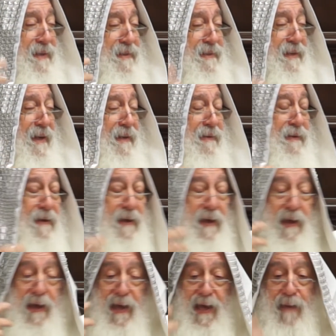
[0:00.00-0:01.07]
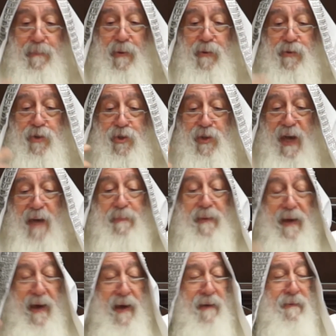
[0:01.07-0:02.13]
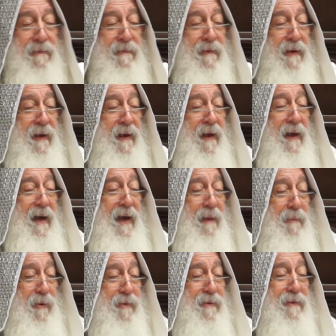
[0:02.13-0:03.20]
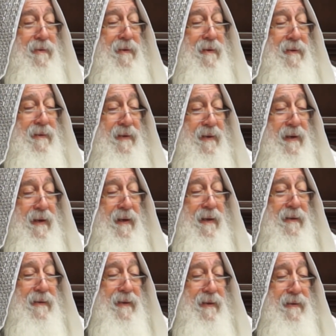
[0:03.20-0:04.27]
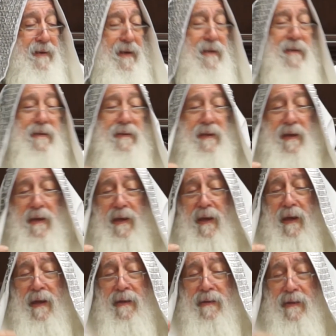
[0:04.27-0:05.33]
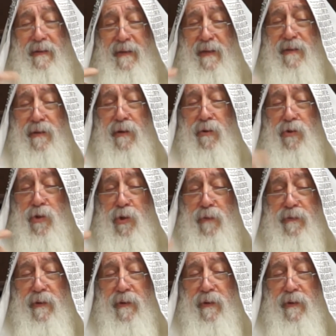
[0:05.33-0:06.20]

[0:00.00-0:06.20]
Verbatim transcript: said about Tisha B'Av, about the, the, the, the, destruction of